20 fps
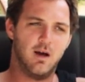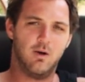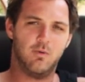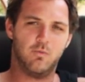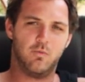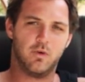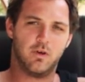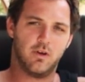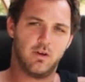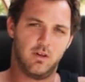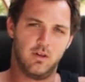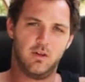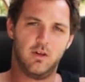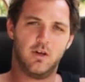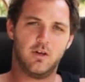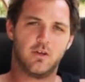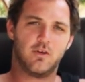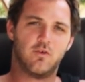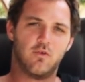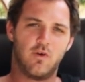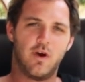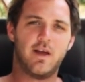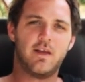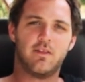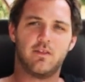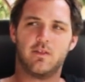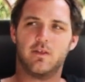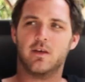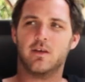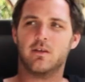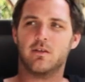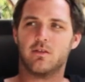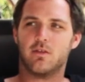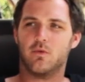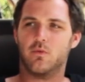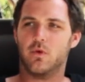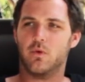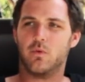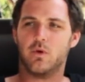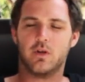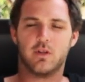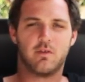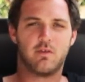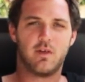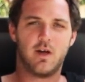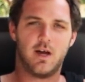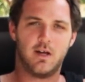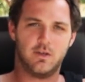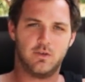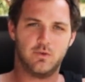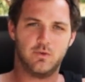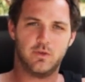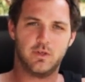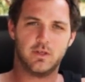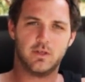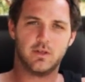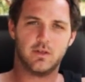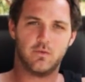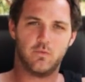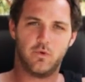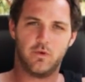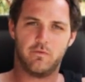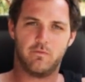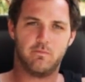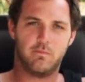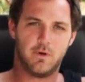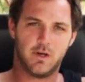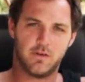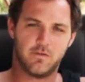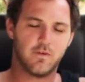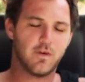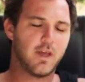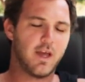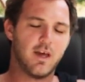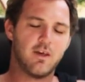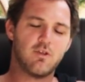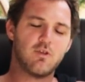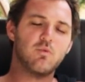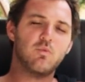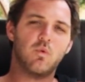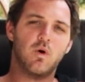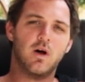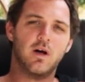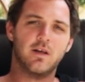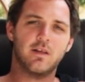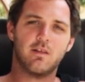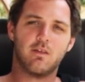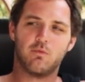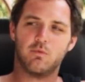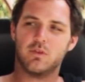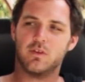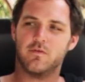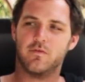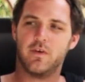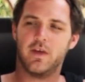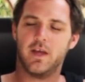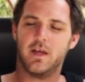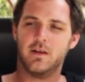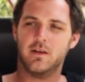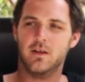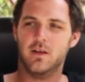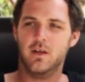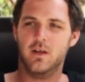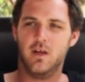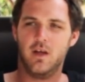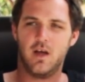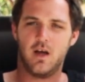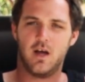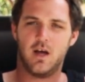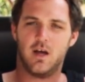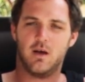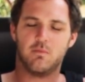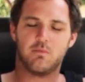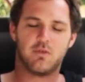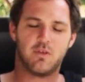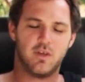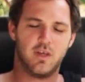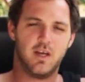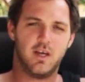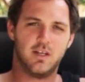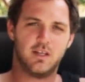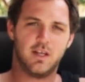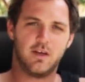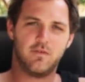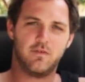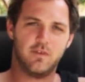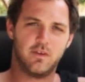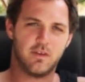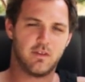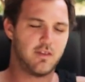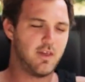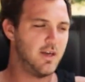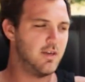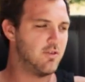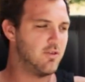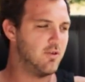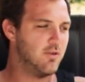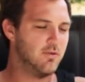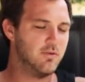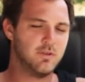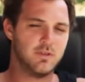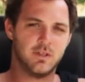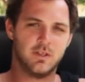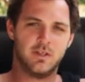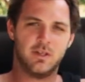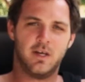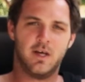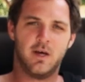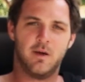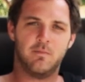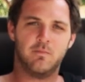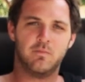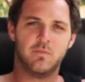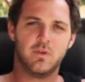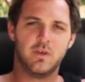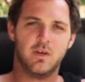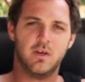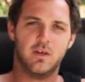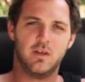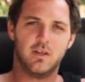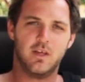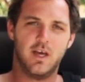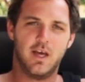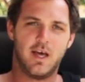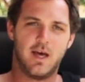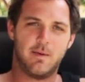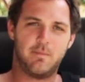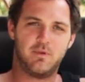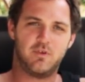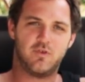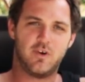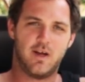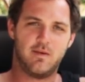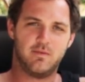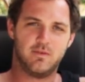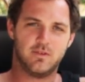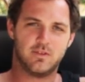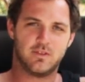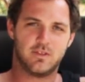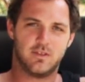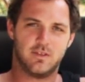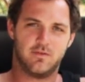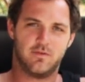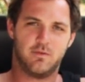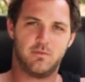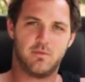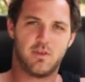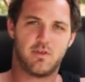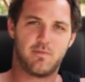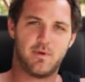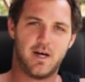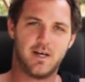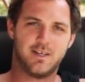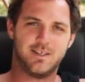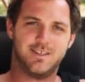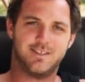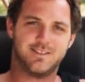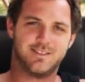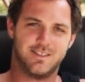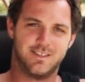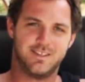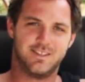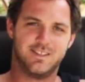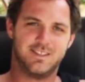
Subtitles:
We've got a lot of great things that we want to start doing with modification wise with the van. So yeah, definitely stay tuned, and yeah, happy travels from the Sparkies.